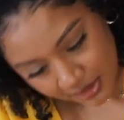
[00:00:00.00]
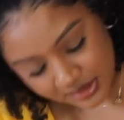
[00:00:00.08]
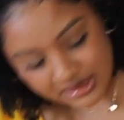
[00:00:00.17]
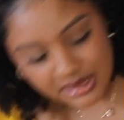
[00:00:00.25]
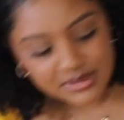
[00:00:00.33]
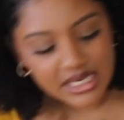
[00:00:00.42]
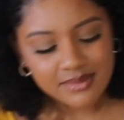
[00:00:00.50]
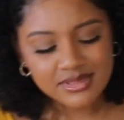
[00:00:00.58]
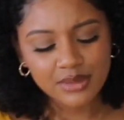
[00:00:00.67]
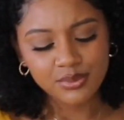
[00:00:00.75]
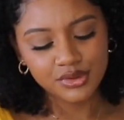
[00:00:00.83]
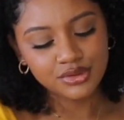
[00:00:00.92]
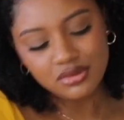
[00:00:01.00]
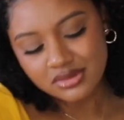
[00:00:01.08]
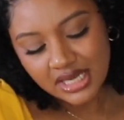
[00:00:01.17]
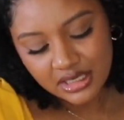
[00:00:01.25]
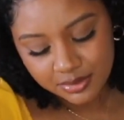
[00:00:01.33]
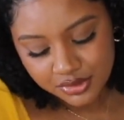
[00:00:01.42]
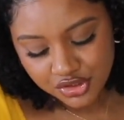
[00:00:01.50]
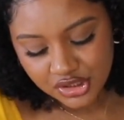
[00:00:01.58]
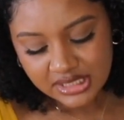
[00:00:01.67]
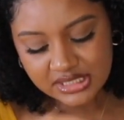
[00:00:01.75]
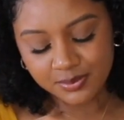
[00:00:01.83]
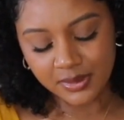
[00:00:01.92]
Sometimes I will use edible
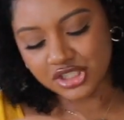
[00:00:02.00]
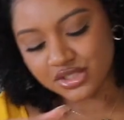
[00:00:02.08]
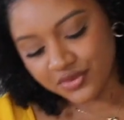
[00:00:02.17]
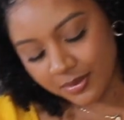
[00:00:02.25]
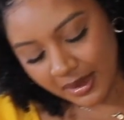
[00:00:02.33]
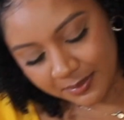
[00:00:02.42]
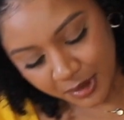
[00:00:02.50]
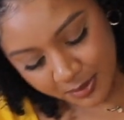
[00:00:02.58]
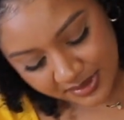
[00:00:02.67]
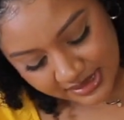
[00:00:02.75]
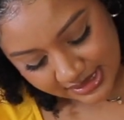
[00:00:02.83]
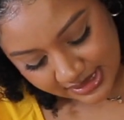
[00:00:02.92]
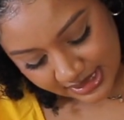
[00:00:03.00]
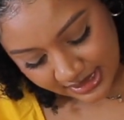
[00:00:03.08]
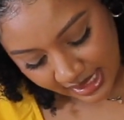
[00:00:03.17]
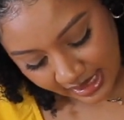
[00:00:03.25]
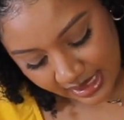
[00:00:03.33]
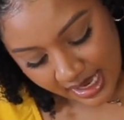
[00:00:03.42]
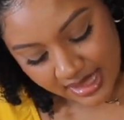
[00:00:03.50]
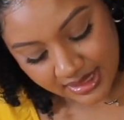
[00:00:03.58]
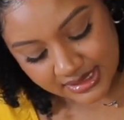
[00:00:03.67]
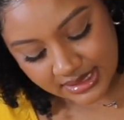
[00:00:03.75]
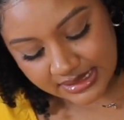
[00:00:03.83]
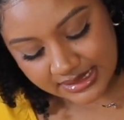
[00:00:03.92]
sheets, but just for my purposes today,
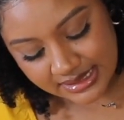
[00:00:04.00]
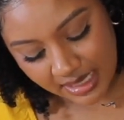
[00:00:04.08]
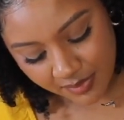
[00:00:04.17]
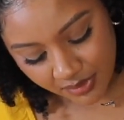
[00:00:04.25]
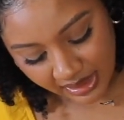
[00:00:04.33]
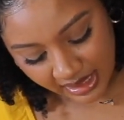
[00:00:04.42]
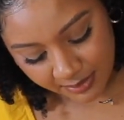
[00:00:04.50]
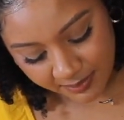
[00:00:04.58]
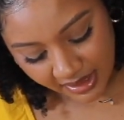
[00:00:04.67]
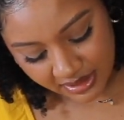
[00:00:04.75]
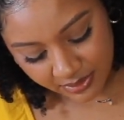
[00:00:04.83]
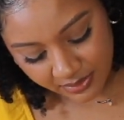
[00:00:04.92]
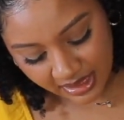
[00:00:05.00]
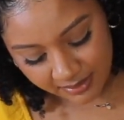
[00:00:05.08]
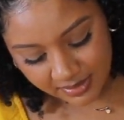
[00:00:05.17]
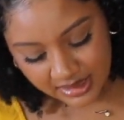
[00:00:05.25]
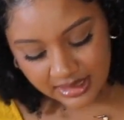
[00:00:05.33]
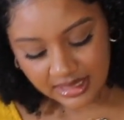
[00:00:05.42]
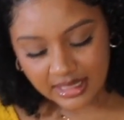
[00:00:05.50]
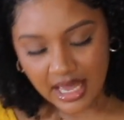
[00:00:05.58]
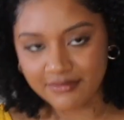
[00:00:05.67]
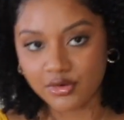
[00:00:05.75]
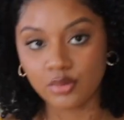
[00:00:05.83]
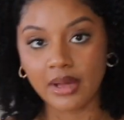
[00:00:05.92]
this is a demo cake, by the way, meaning
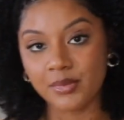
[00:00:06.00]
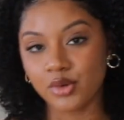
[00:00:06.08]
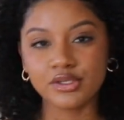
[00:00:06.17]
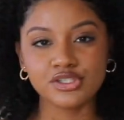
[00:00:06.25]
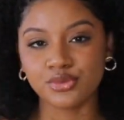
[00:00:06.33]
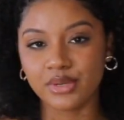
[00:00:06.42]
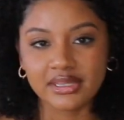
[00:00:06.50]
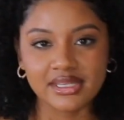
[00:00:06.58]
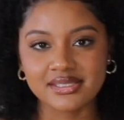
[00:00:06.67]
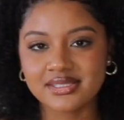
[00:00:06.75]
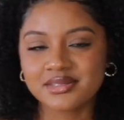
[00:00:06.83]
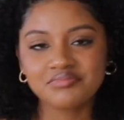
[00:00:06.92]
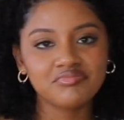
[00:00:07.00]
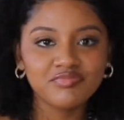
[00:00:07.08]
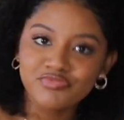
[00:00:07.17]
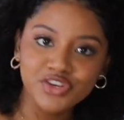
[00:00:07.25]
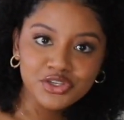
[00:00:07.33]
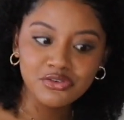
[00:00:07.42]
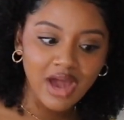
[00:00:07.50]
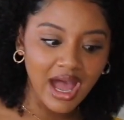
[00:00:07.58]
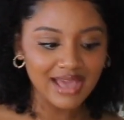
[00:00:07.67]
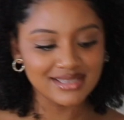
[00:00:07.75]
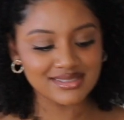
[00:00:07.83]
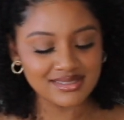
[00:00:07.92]
I'm only doing this for you
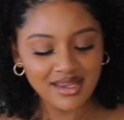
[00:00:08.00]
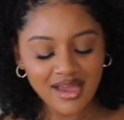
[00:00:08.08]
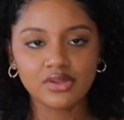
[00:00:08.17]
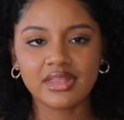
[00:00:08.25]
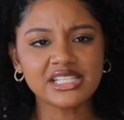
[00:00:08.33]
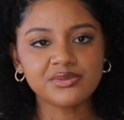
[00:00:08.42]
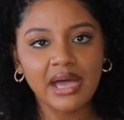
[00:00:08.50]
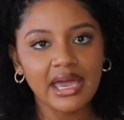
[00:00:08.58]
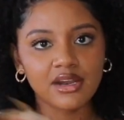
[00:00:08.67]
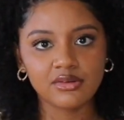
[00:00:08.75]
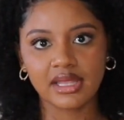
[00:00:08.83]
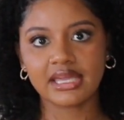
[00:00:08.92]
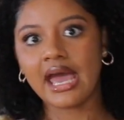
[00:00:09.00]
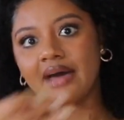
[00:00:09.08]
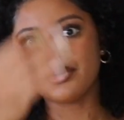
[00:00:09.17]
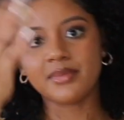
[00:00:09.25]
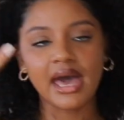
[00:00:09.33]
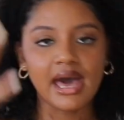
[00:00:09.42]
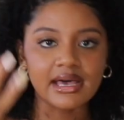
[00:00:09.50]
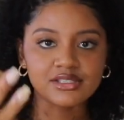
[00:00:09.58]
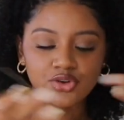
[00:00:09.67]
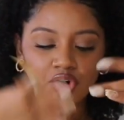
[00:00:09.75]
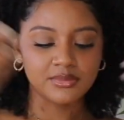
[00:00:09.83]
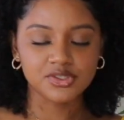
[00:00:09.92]
guys. So that's why I don't, like, have a
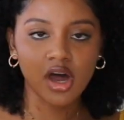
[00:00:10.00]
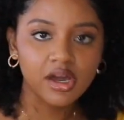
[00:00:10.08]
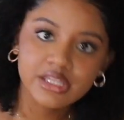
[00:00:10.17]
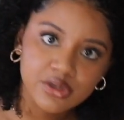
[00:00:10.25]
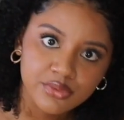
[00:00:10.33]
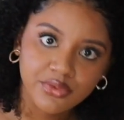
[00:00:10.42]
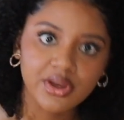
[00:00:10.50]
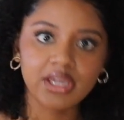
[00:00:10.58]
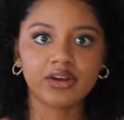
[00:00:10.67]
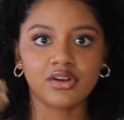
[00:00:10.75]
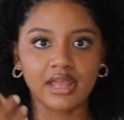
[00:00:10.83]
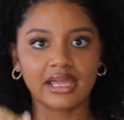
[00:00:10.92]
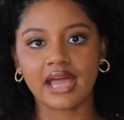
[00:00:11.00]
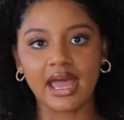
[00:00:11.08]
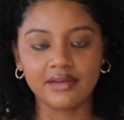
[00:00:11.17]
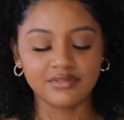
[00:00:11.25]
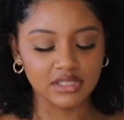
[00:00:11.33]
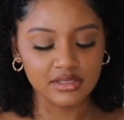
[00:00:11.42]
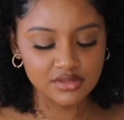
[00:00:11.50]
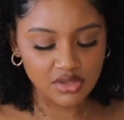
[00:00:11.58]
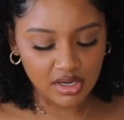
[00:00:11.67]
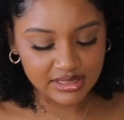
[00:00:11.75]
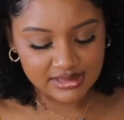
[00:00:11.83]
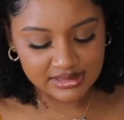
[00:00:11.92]
mask, or I'm talking over it, or, like, I have gloves
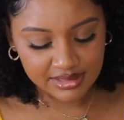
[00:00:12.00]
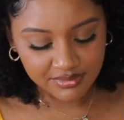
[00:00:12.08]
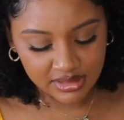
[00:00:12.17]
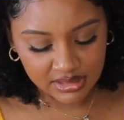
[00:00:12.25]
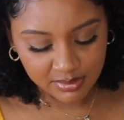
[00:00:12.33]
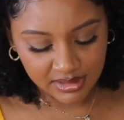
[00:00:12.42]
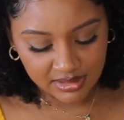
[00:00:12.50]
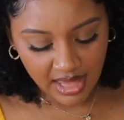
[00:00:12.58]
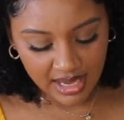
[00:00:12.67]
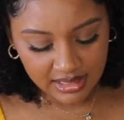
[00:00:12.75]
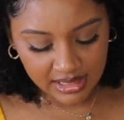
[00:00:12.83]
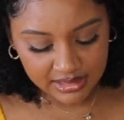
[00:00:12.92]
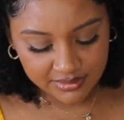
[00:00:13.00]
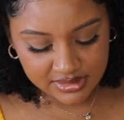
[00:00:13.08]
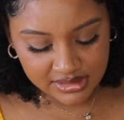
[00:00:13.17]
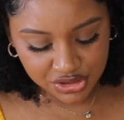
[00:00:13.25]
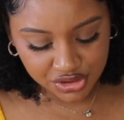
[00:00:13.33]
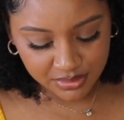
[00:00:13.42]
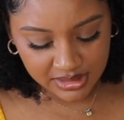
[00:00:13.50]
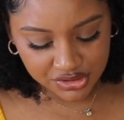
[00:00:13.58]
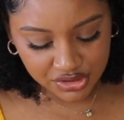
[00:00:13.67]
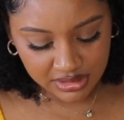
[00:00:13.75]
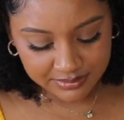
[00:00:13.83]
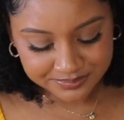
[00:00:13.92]
on. It's never gonna be that kind of a
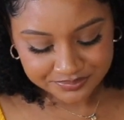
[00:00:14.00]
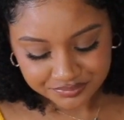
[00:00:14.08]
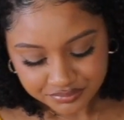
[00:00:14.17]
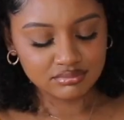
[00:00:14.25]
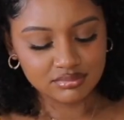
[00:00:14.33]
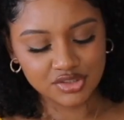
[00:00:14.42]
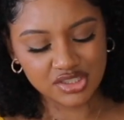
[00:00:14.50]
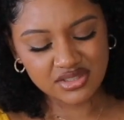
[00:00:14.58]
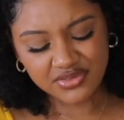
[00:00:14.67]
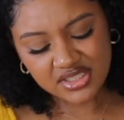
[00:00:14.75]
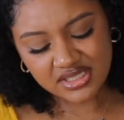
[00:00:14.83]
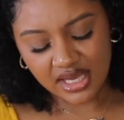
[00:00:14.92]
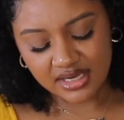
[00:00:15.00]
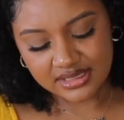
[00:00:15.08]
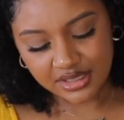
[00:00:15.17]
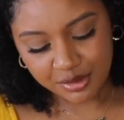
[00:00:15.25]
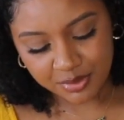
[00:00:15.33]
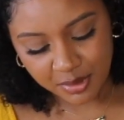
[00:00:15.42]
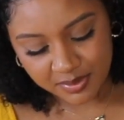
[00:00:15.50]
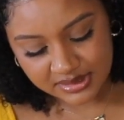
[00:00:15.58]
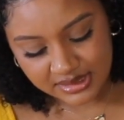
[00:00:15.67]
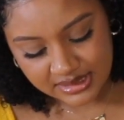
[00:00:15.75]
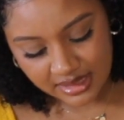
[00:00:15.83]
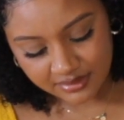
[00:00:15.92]
situation. Just for sanitary
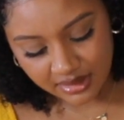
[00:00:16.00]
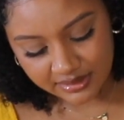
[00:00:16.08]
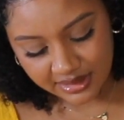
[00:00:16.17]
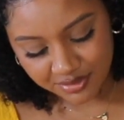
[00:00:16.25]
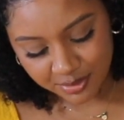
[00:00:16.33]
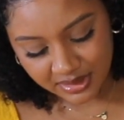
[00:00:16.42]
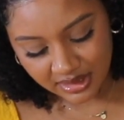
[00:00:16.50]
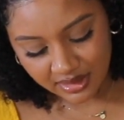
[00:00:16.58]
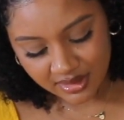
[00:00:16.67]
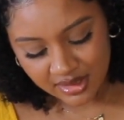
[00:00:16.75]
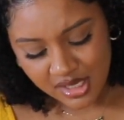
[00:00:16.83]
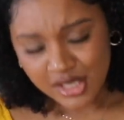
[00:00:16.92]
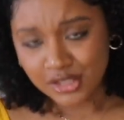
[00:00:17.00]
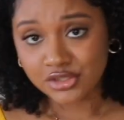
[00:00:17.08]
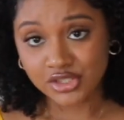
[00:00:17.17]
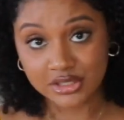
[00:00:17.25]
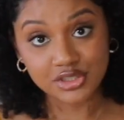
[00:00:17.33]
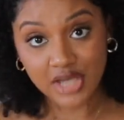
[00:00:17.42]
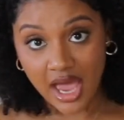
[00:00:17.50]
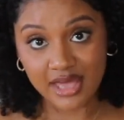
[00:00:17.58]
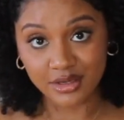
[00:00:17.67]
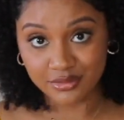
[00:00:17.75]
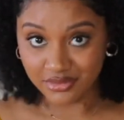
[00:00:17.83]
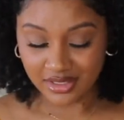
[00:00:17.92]
purposes, I'll never be
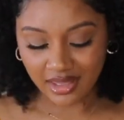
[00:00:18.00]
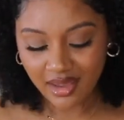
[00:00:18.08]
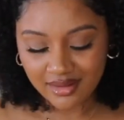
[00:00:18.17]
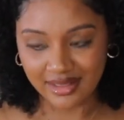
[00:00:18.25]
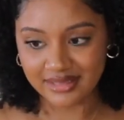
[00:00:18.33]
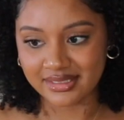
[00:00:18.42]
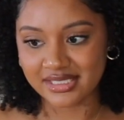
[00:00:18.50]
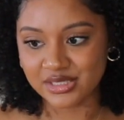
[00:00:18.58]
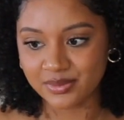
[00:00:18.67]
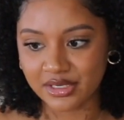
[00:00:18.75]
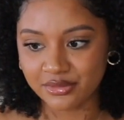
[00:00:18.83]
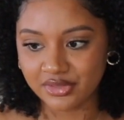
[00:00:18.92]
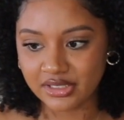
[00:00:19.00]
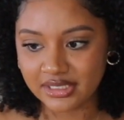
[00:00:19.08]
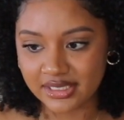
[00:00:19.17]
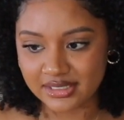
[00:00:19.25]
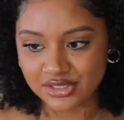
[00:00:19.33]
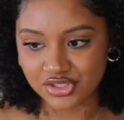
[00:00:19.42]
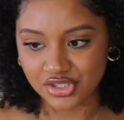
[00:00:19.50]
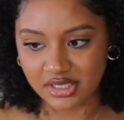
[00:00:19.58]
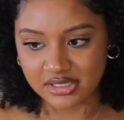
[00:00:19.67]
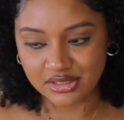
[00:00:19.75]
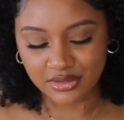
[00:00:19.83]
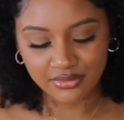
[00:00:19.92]
chit-chatting over a cake like this, but it really is
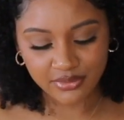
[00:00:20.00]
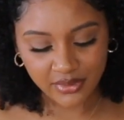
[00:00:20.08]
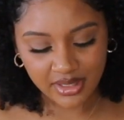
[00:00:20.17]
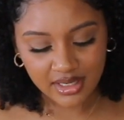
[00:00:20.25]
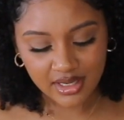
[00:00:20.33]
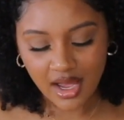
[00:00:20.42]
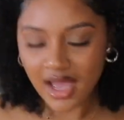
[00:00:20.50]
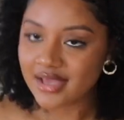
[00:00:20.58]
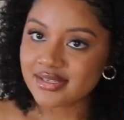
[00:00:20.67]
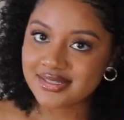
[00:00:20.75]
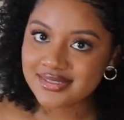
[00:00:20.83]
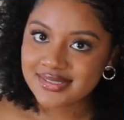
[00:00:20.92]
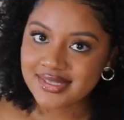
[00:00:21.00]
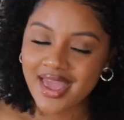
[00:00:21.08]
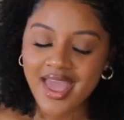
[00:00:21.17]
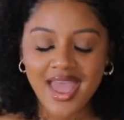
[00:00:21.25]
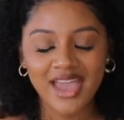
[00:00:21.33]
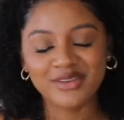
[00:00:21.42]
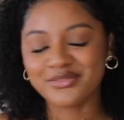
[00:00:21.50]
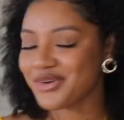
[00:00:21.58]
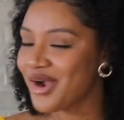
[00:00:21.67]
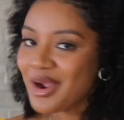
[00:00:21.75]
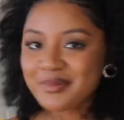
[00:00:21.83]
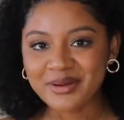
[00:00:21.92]
just for us, for
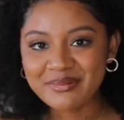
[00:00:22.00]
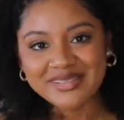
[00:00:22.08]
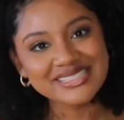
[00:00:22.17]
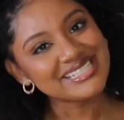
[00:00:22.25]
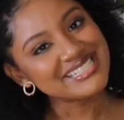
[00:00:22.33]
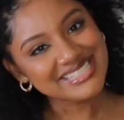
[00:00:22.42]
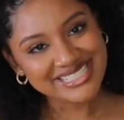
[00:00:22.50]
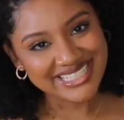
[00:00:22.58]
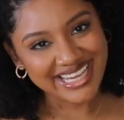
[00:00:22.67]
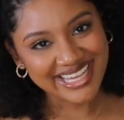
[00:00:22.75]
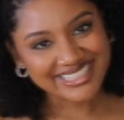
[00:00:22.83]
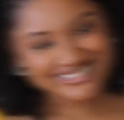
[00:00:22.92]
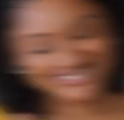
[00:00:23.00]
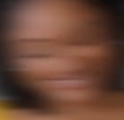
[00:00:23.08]
our purposes today.